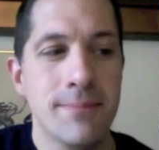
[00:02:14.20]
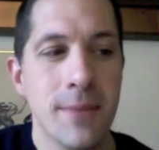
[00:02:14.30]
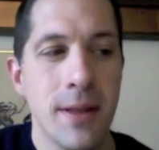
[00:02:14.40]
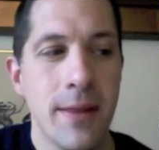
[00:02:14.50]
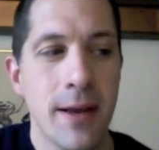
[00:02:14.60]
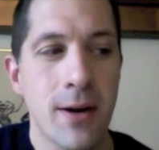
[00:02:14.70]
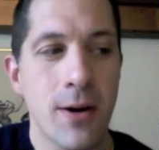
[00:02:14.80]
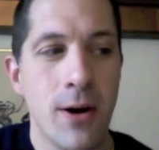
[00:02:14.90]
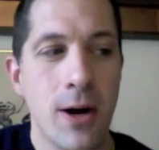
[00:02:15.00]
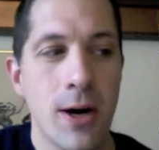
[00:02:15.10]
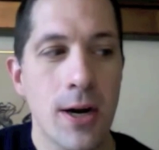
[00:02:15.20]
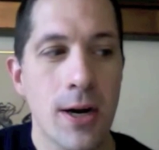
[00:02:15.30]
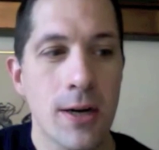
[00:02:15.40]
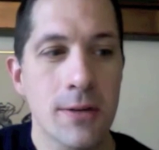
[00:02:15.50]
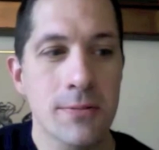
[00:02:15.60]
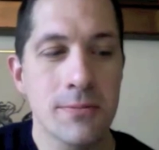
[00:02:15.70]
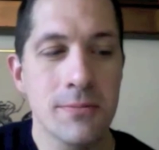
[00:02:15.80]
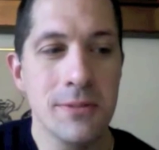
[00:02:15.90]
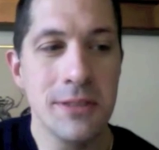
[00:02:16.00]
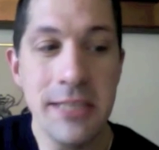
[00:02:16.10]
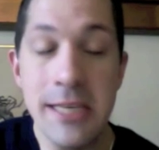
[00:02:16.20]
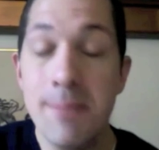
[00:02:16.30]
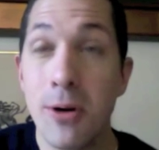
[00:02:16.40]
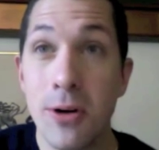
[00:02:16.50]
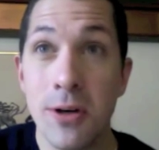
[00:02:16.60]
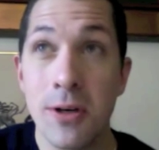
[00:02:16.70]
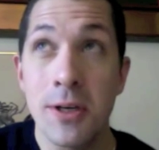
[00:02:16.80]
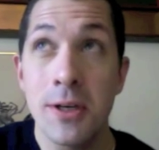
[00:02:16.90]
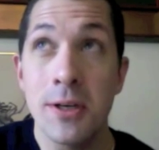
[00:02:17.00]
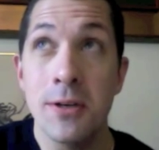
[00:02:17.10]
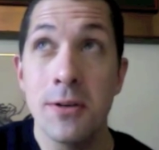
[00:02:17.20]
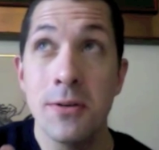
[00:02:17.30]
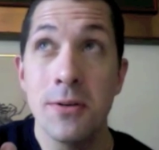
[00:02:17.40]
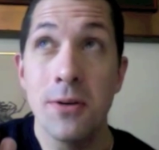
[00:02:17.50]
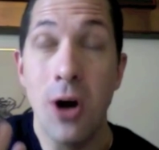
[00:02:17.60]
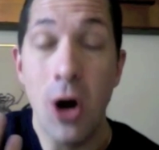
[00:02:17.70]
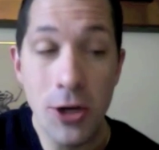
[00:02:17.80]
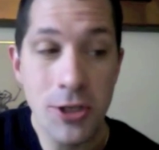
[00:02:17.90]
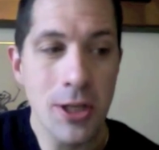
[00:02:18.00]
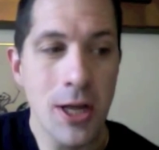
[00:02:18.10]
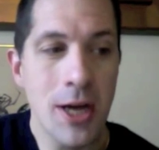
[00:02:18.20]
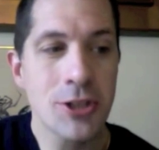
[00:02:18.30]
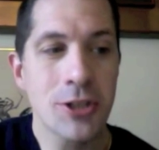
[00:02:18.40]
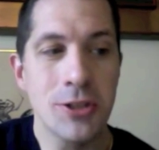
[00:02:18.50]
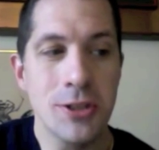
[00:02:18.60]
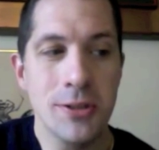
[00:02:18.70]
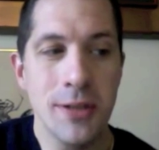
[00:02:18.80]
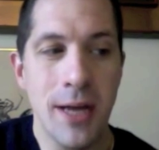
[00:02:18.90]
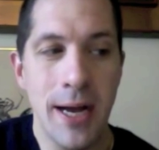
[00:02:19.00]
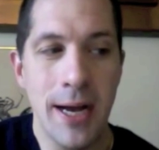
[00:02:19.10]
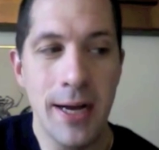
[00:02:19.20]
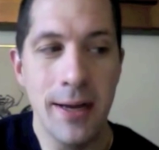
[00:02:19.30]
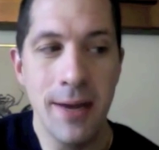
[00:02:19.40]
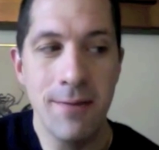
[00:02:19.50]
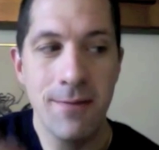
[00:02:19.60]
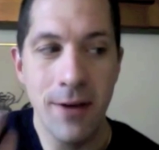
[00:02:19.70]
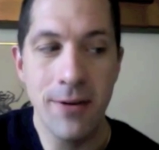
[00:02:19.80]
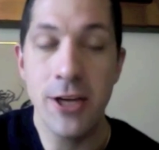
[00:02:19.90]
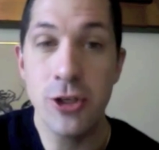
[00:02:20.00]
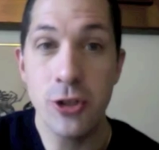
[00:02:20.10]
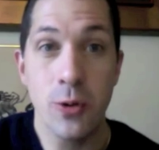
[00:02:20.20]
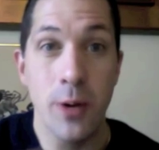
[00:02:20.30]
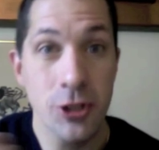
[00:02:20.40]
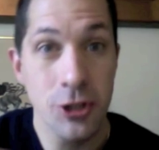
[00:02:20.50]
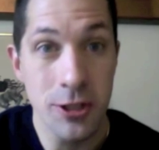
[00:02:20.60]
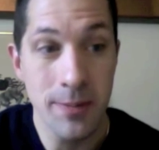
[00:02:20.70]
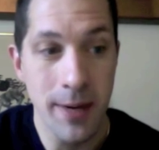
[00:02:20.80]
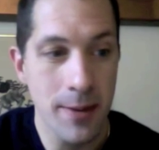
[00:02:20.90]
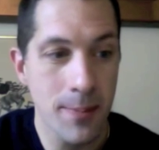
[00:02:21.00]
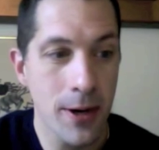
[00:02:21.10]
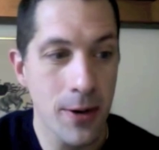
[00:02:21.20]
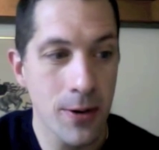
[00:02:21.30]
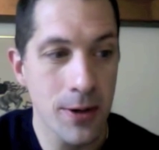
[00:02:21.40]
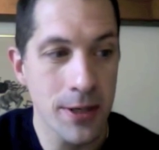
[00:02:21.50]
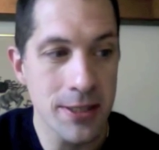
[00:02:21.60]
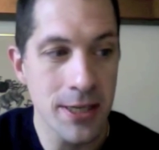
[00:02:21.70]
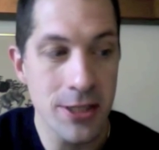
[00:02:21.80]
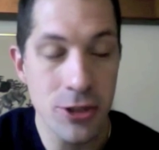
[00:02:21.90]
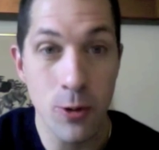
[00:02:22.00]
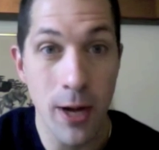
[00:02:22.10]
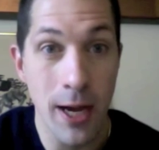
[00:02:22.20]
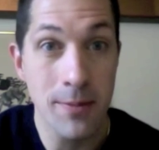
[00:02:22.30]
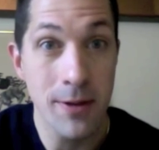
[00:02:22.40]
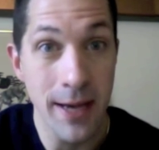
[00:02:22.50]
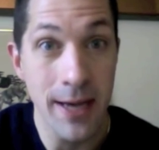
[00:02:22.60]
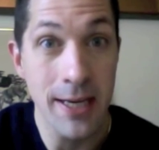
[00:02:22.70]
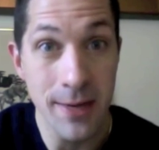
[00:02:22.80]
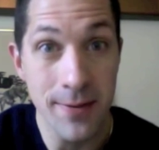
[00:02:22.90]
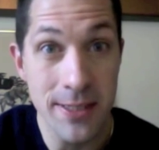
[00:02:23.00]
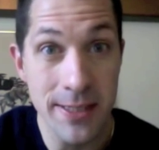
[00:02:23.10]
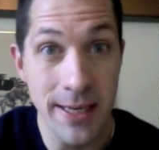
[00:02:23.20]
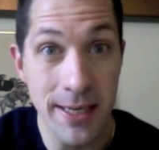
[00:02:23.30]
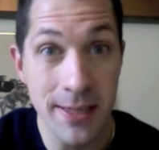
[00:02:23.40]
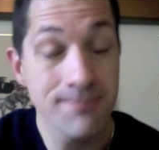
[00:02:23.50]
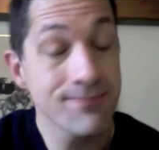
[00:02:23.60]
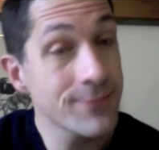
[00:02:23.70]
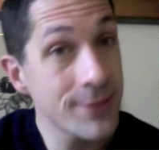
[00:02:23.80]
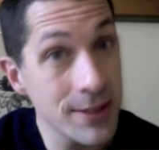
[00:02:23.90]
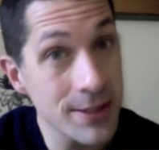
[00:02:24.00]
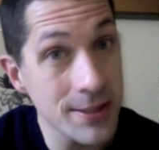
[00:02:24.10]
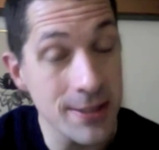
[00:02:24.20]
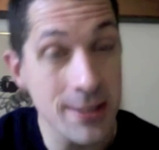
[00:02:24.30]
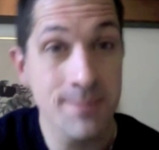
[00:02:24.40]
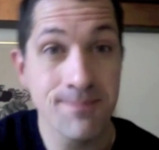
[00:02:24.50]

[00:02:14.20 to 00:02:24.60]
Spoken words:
there are deeper ontological and foundational questions about the priorities ascribed to the idea of aesthetic. For instance,